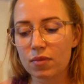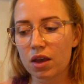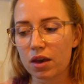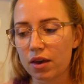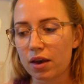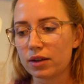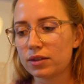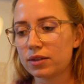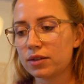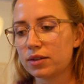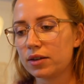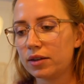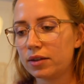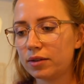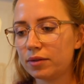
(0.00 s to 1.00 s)

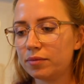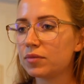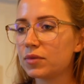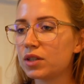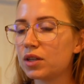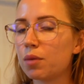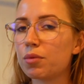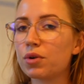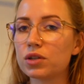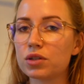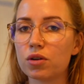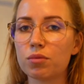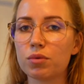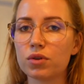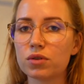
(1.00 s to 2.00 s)
Yes. Summer is
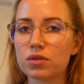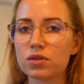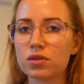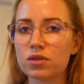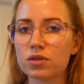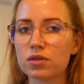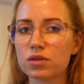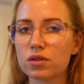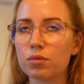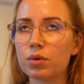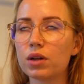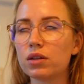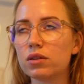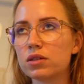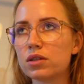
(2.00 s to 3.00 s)
almost,
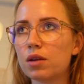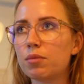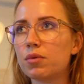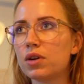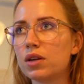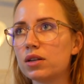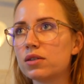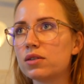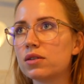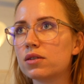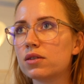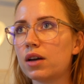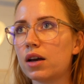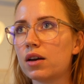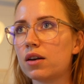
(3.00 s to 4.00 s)
summer
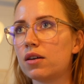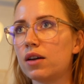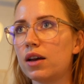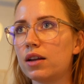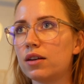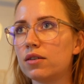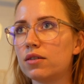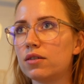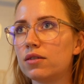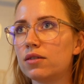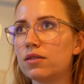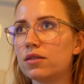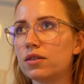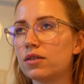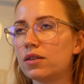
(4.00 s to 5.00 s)
is kind
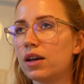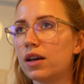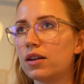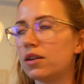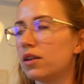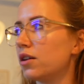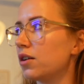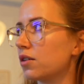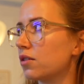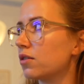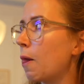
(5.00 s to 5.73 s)
of ending here.